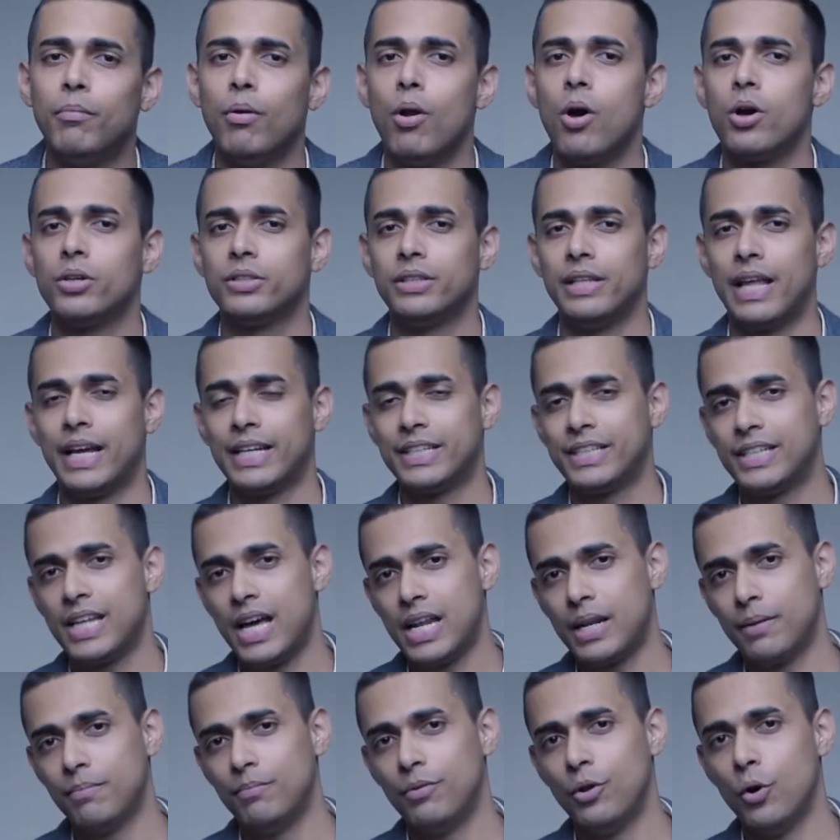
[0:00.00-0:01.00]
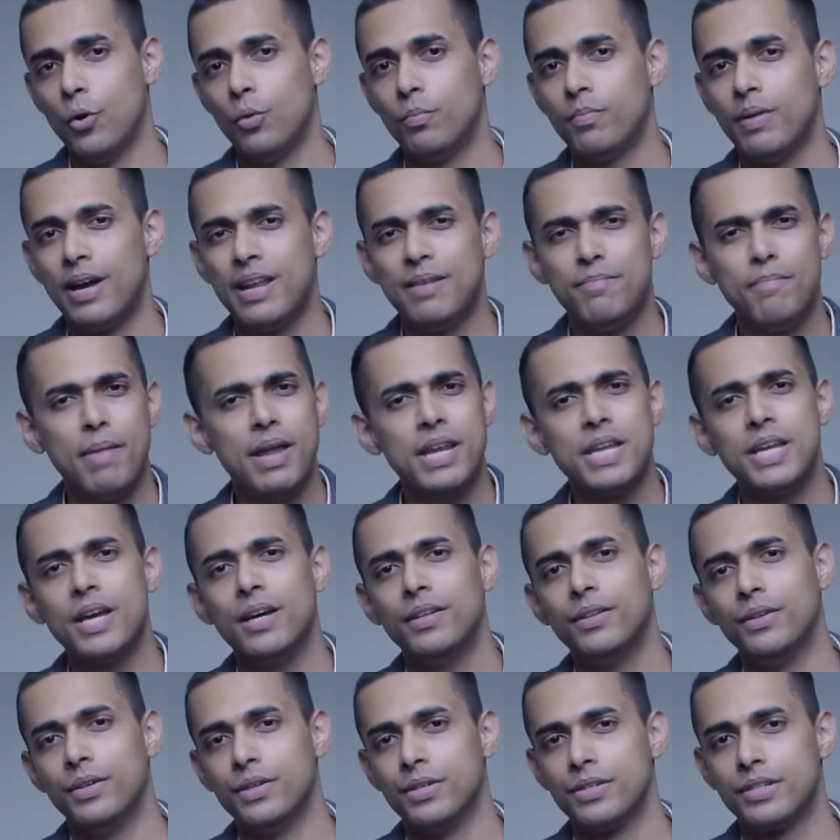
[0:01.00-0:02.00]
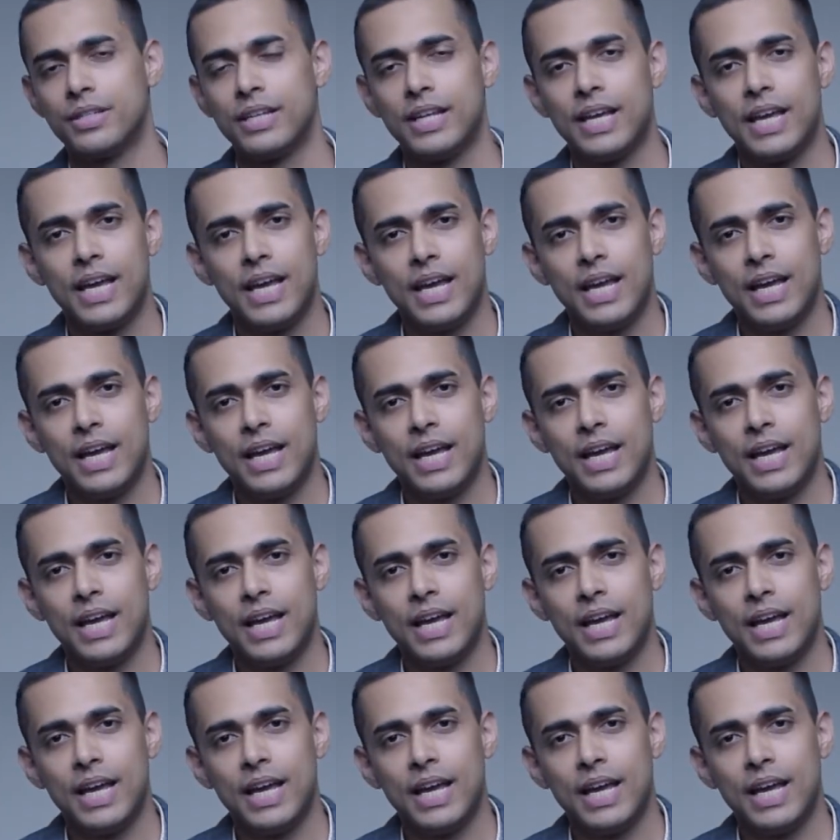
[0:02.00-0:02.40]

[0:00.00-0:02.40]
blogs like Startup Dope and many others